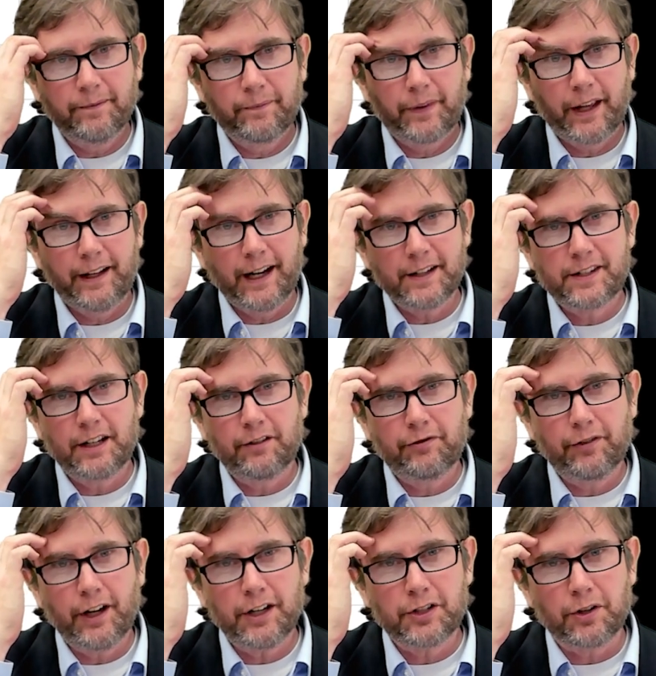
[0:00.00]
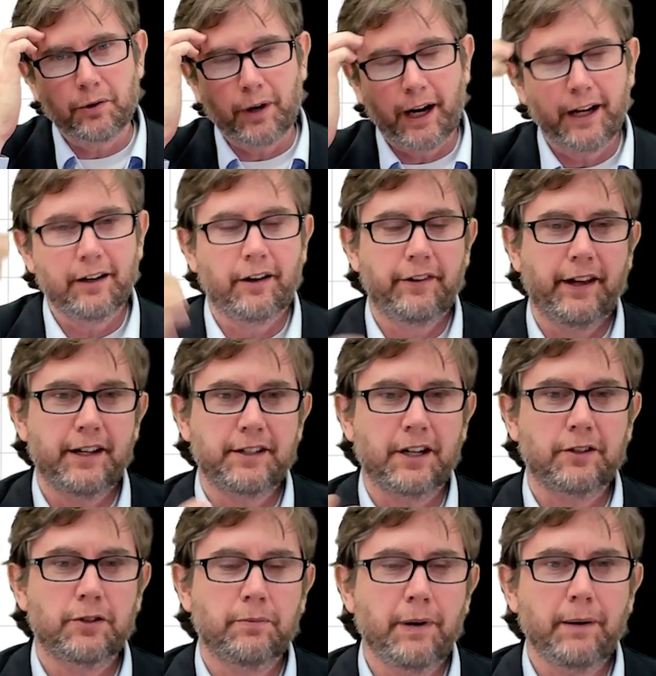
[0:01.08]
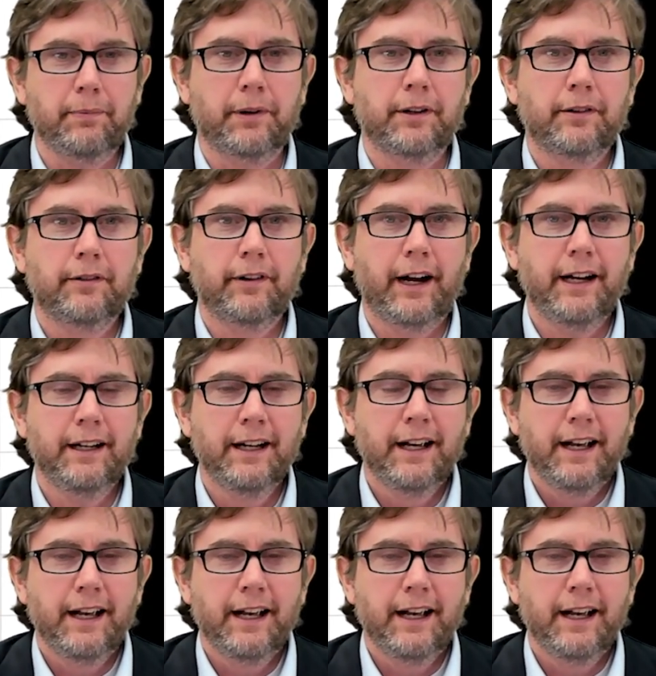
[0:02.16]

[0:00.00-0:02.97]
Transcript: and that's the inflation rate on that Dr. Pepper, right?